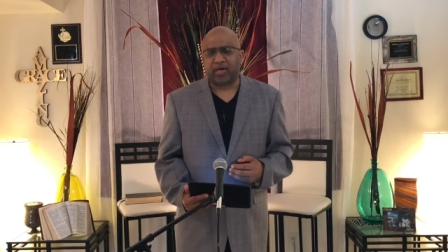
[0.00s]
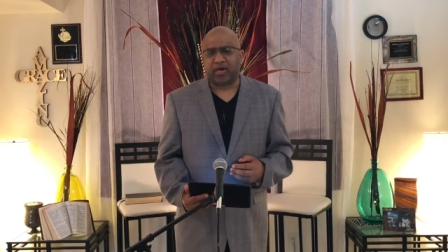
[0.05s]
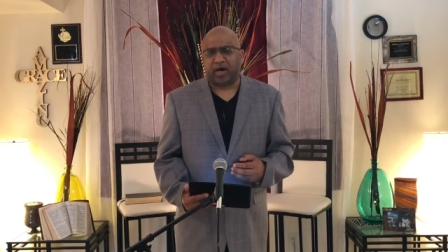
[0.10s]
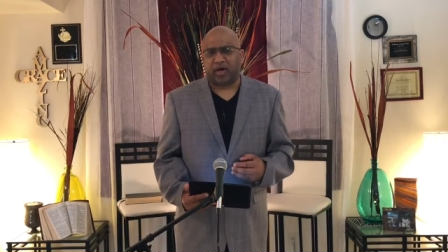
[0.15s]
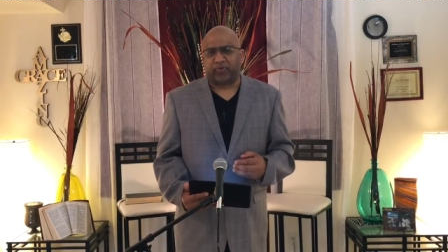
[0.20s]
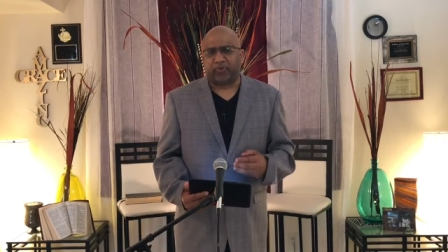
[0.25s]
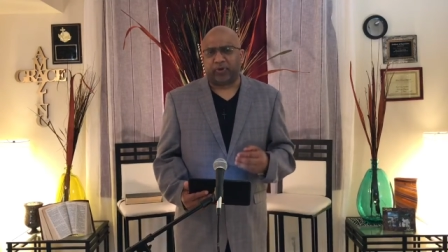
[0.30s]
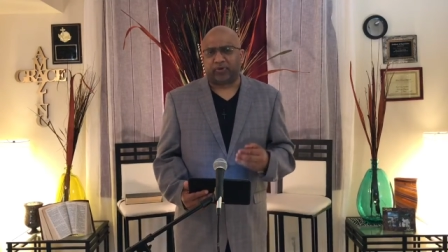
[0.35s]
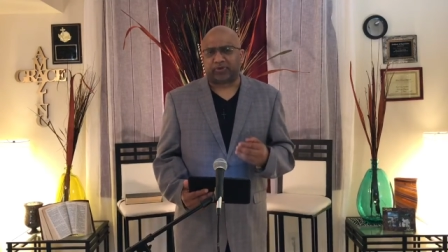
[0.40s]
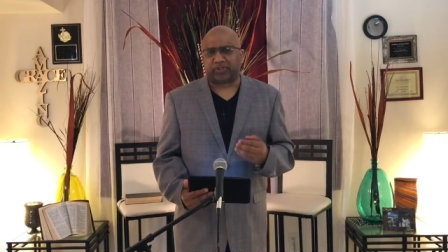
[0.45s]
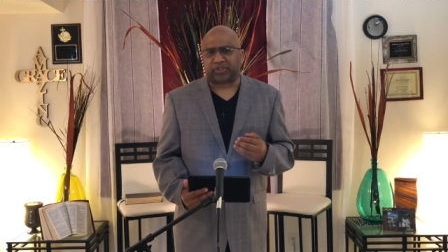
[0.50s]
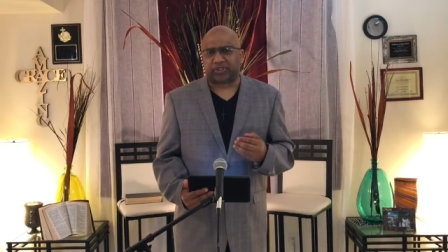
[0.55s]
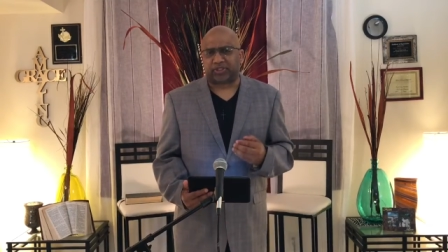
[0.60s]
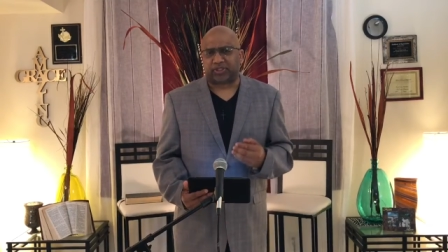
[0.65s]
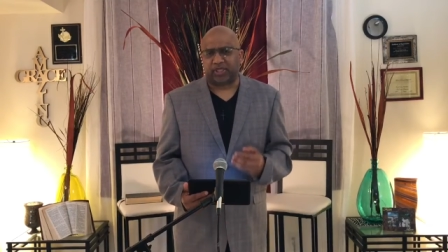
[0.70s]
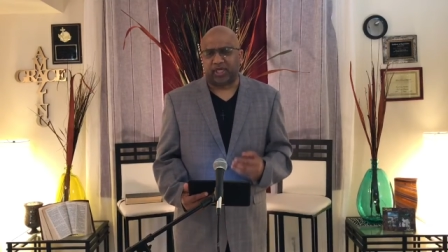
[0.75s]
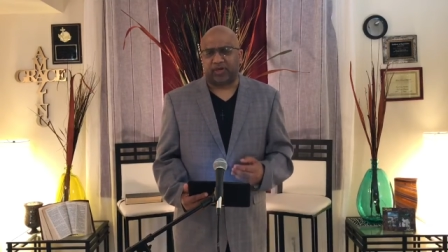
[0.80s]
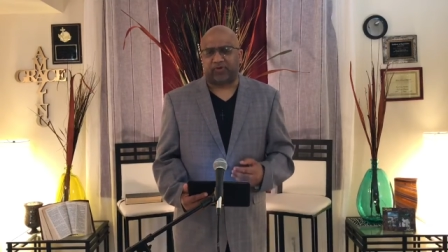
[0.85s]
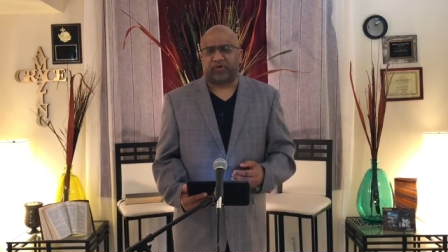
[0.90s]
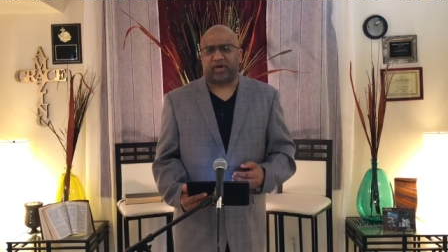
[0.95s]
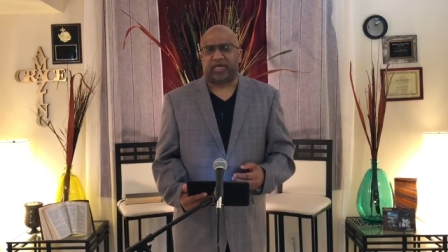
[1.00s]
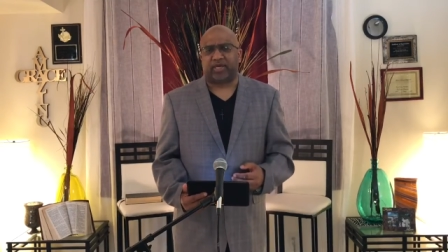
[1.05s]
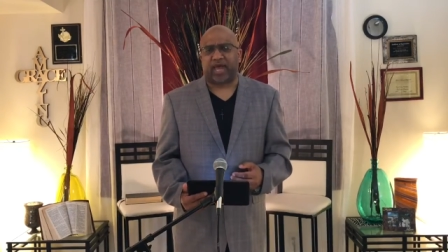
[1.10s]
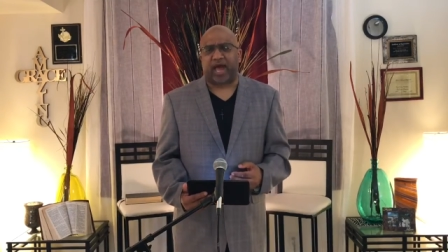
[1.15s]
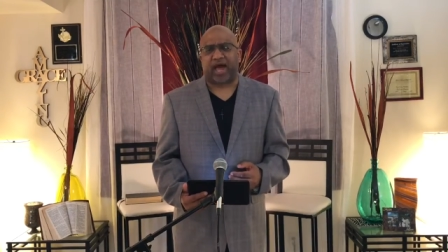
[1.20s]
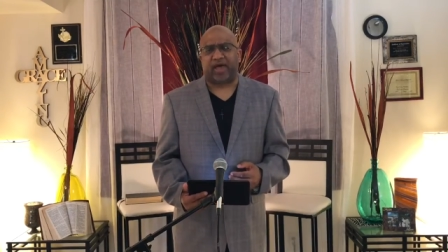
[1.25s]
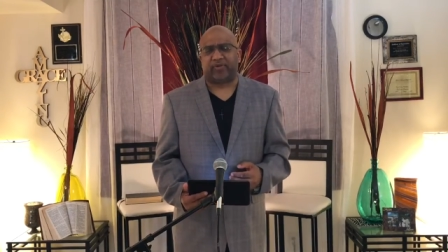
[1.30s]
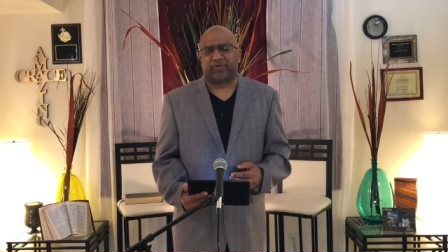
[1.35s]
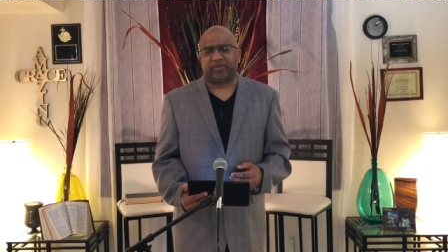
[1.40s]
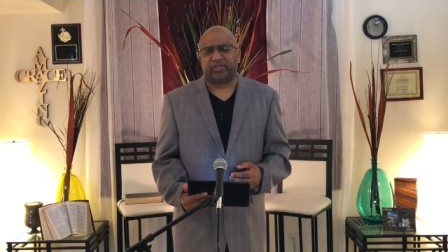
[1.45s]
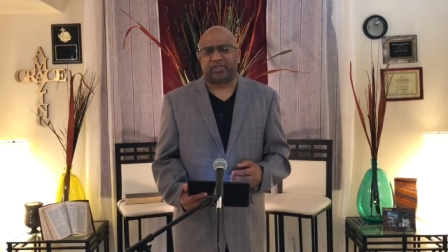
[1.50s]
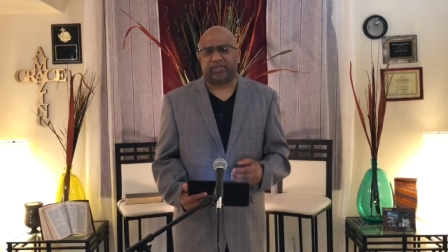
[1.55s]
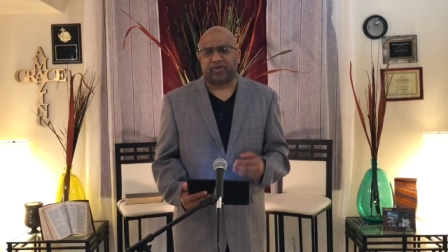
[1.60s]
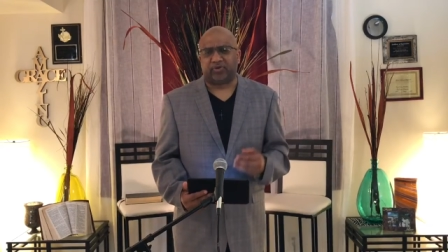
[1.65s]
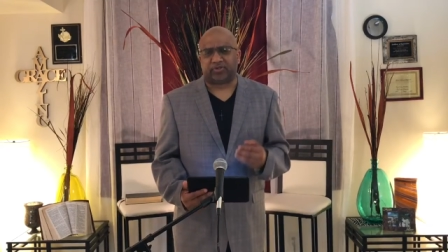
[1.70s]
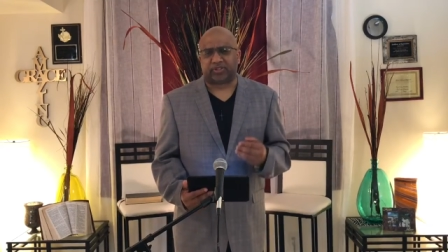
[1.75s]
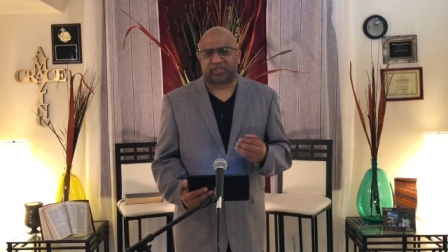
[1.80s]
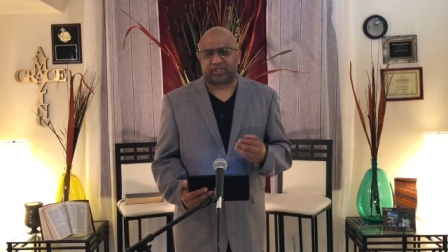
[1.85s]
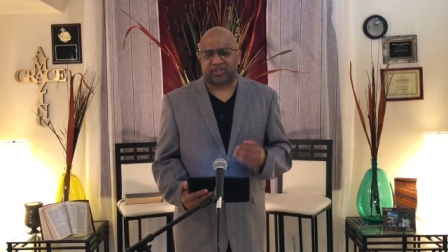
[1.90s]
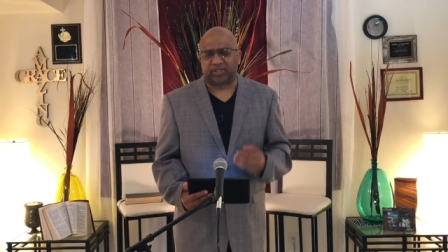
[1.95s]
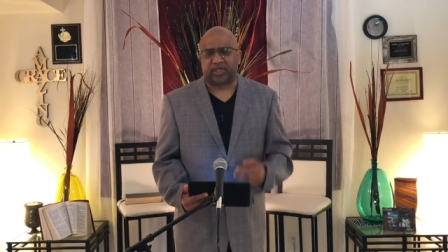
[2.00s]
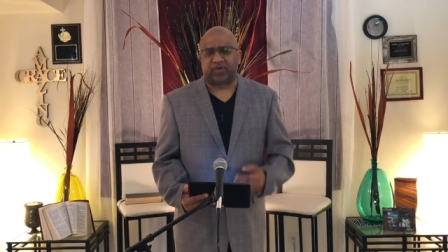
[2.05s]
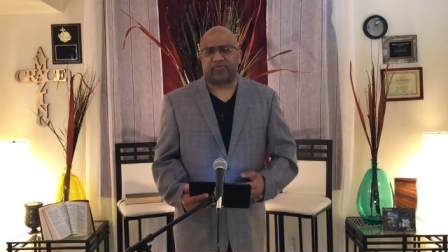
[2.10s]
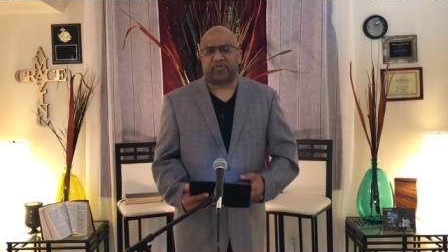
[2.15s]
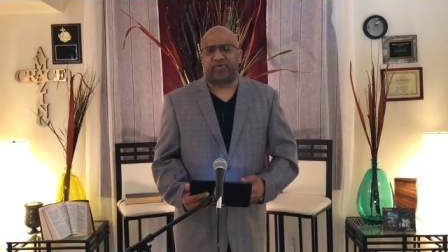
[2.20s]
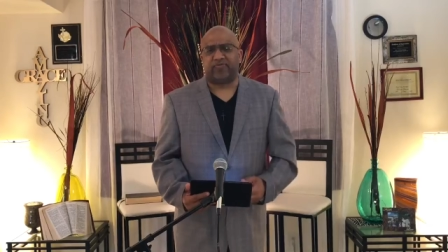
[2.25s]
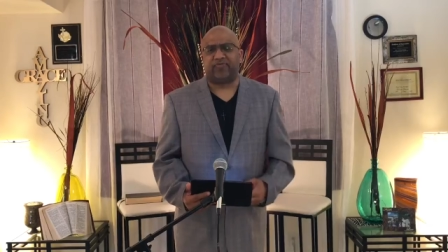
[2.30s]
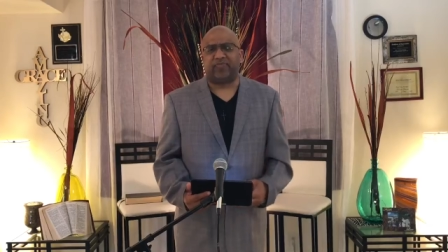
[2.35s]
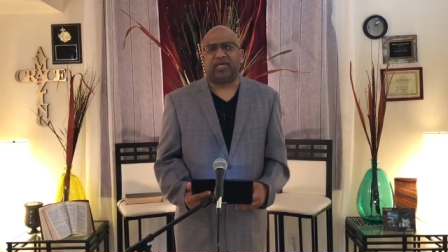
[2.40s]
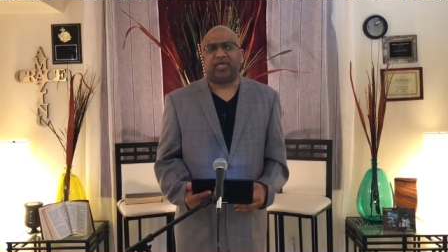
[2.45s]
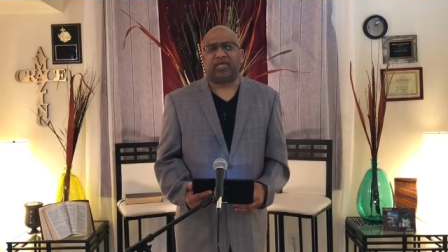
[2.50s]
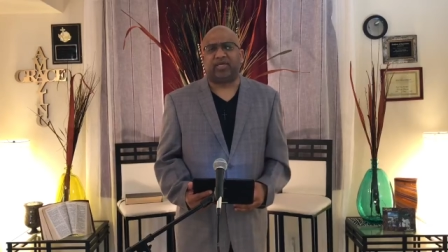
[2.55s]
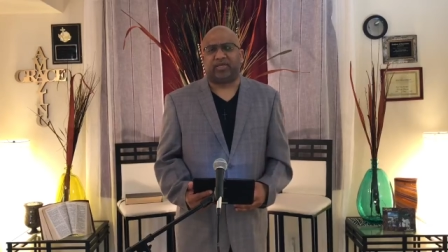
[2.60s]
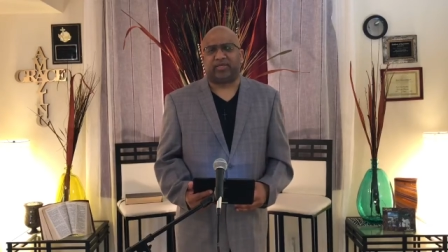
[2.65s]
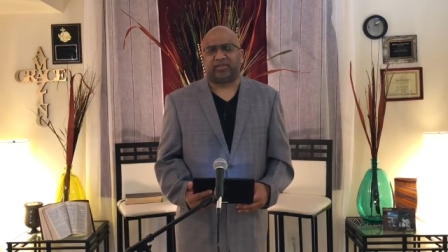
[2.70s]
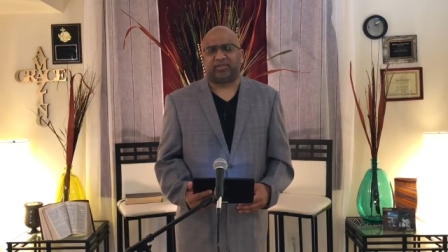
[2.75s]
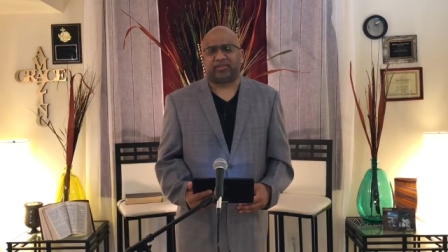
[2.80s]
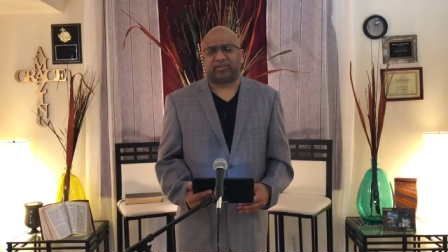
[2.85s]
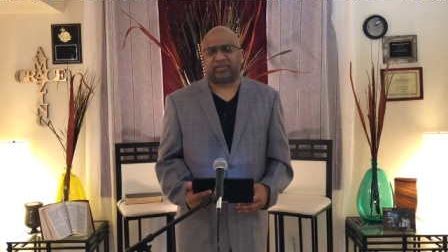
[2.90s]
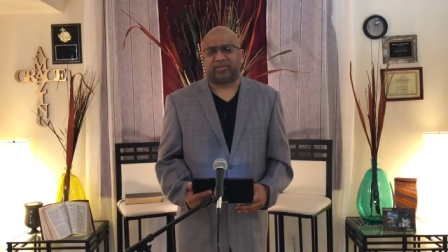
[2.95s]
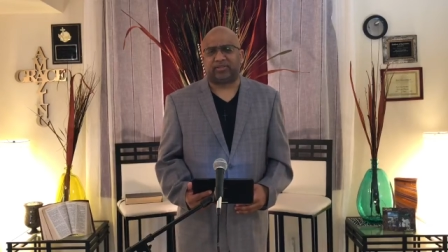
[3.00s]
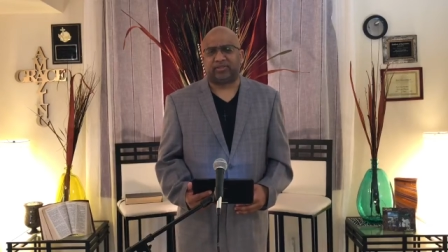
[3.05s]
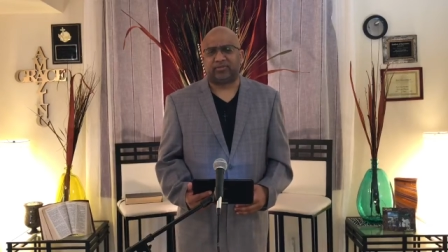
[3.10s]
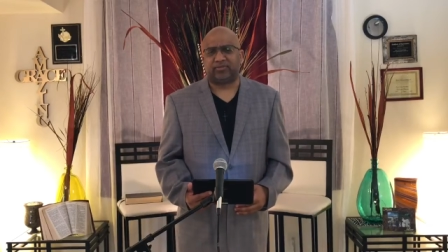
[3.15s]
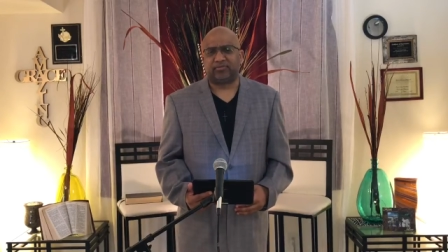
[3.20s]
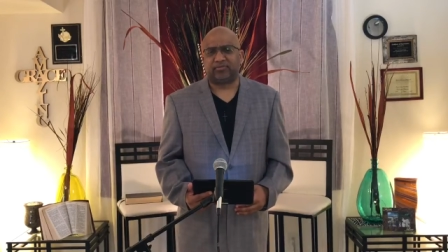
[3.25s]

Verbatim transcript: of those secret gatherings and those secret meetings